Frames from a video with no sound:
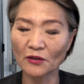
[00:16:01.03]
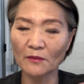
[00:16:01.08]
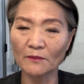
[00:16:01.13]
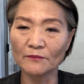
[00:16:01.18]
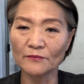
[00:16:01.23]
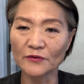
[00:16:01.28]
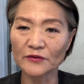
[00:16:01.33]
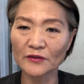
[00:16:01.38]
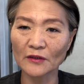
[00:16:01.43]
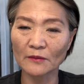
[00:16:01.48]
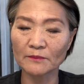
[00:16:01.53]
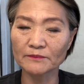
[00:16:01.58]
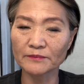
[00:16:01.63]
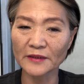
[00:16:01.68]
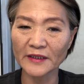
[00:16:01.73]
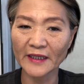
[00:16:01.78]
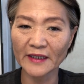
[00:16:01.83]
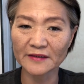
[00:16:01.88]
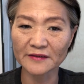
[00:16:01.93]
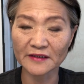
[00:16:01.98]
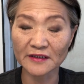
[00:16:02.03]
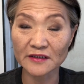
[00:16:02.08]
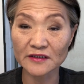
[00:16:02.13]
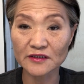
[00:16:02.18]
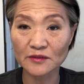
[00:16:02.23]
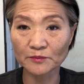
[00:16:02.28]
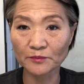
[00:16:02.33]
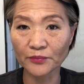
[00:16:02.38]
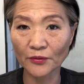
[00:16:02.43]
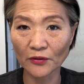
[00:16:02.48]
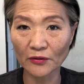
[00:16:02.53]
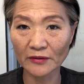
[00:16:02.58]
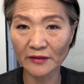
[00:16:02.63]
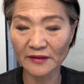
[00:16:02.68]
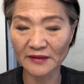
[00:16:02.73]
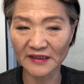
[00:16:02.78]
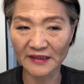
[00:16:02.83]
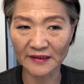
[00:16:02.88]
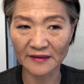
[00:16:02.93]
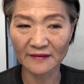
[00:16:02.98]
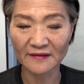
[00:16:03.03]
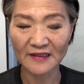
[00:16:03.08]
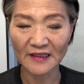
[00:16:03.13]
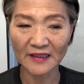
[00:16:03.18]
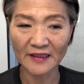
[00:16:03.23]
your blood is boiling.